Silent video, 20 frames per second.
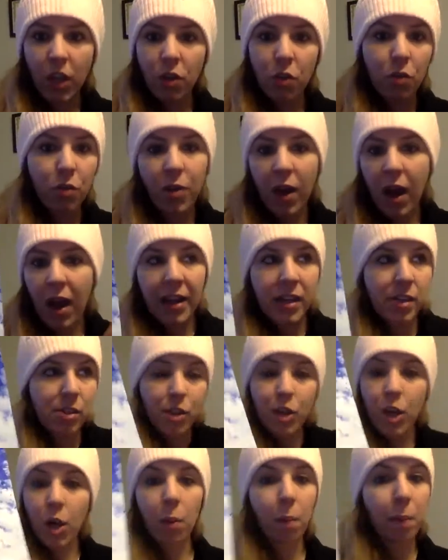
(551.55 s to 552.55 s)
find,
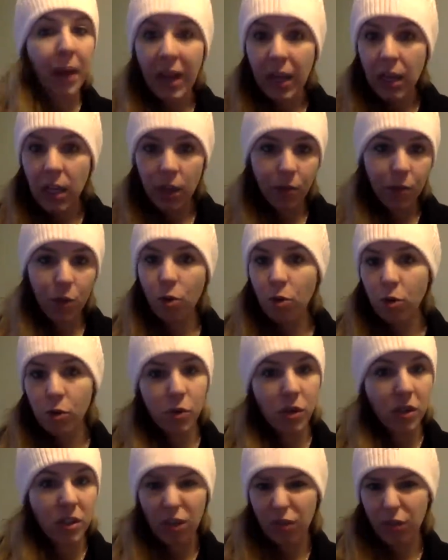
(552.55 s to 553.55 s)
pink if you're
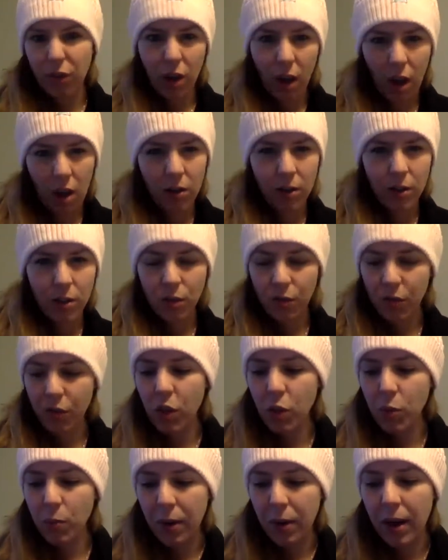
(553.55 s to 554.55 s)
using different colors for
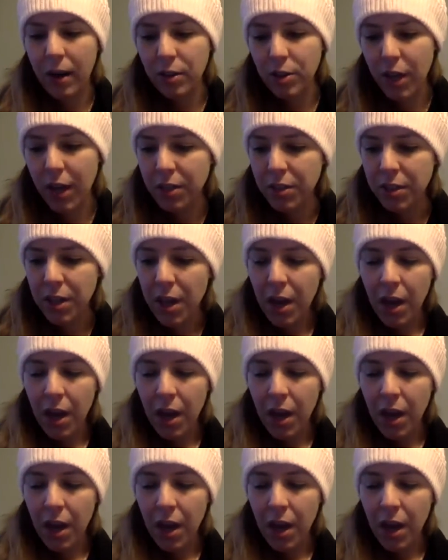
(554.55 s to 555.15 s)
this project?